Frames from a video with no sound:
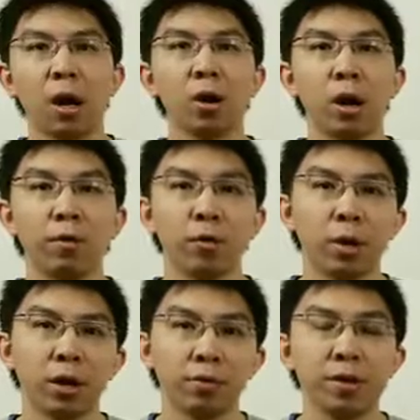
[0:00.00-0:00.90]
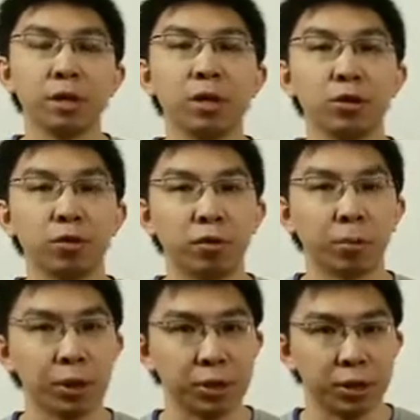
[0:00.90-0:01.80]
Hello everyone, Vincent Teo
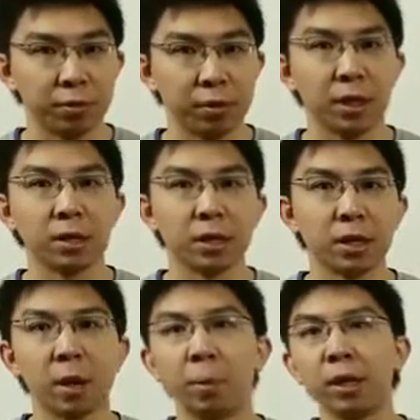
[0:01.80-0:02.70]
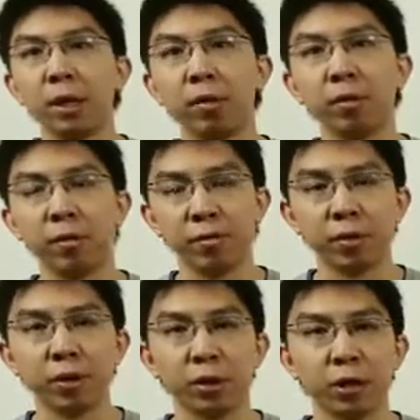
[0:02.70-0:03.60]
from HDTV Test here. I'm a TV
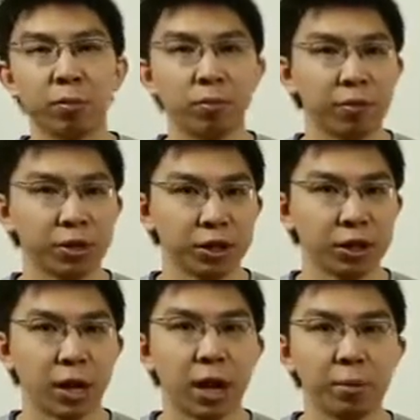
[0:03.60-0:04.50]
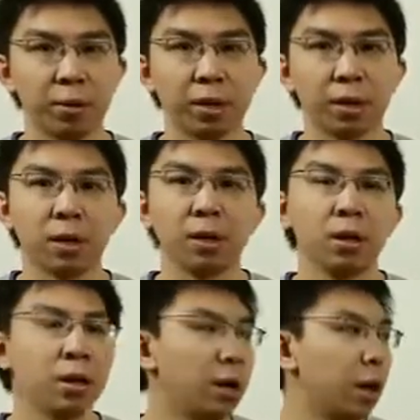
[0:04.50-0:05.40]
reviewer and professional calibrator.
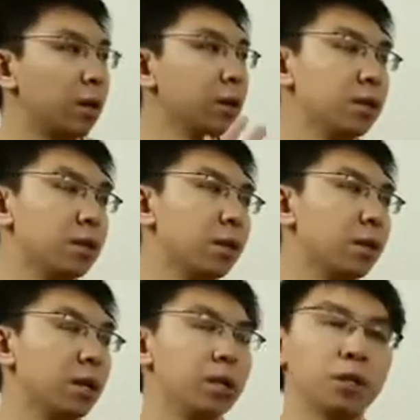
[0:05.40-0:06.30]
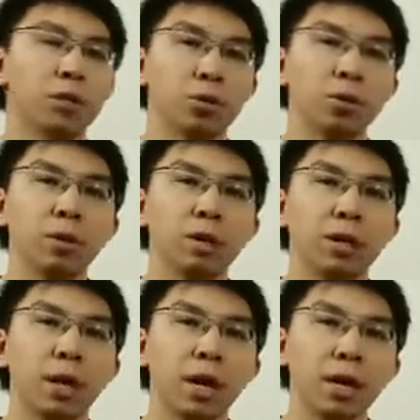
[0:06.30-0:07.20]
And this is the
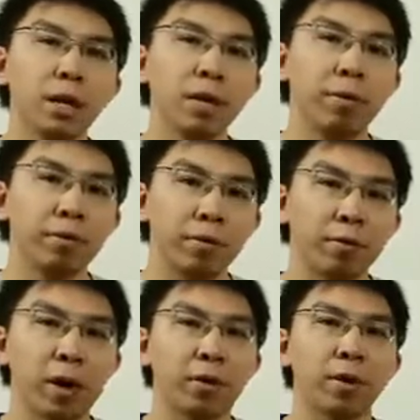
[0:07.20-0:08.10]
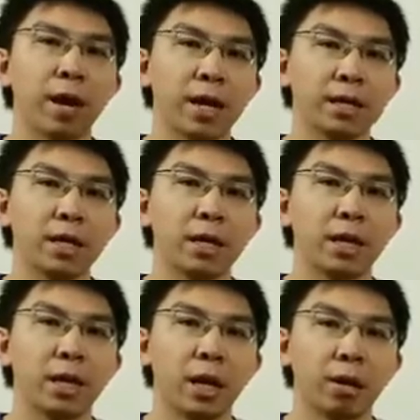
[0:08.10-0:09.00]
Sony
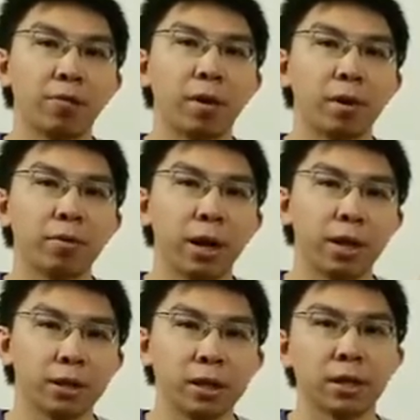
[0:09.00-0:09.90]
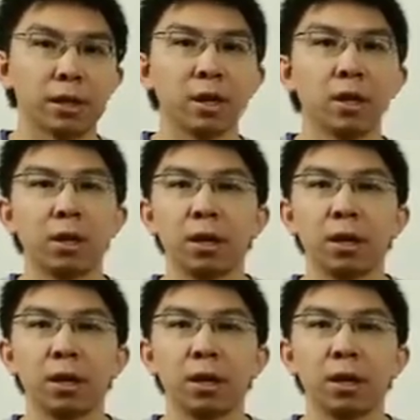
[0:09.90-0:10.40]
KD55XE8596.